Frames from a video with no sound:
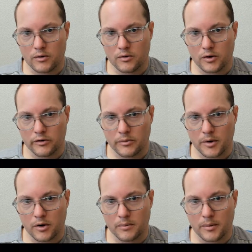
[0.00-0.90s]

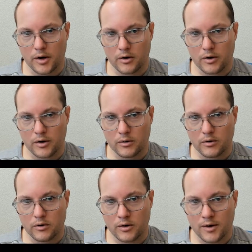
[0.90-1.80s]
transparent background,
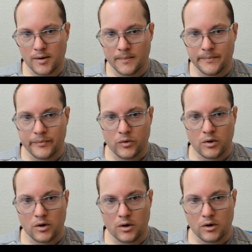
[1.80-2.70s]

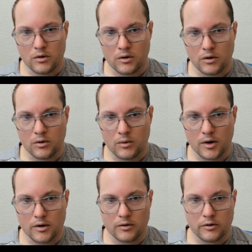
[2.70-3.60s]
and
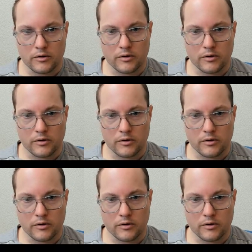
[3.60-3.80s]
otherwise